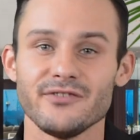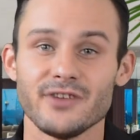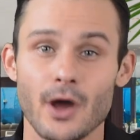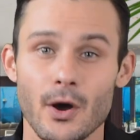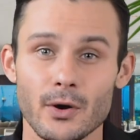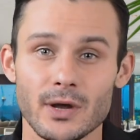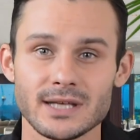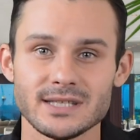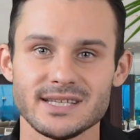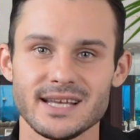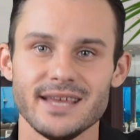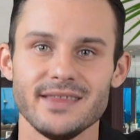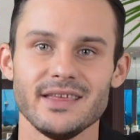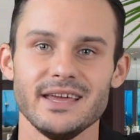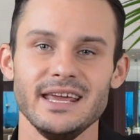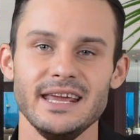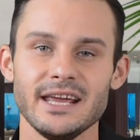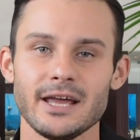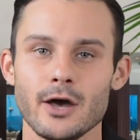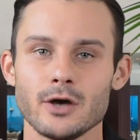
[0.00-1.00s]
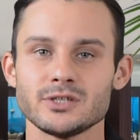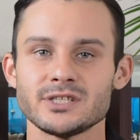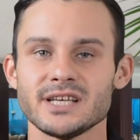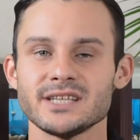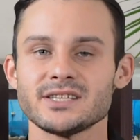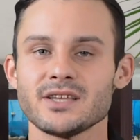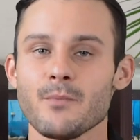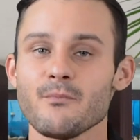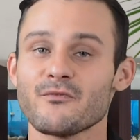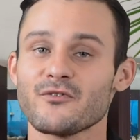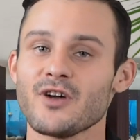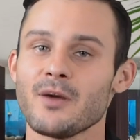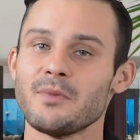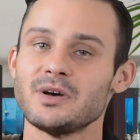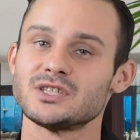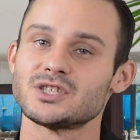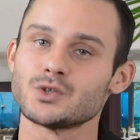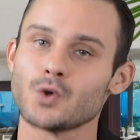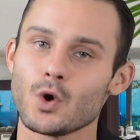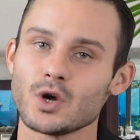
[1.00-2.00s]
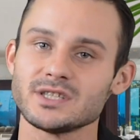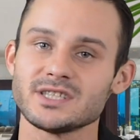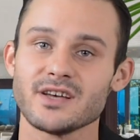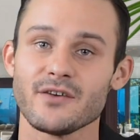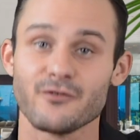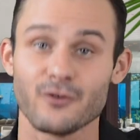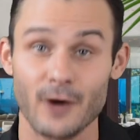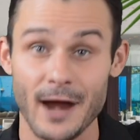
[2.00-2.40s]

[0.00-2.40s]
tokens in the ecosystem from a source of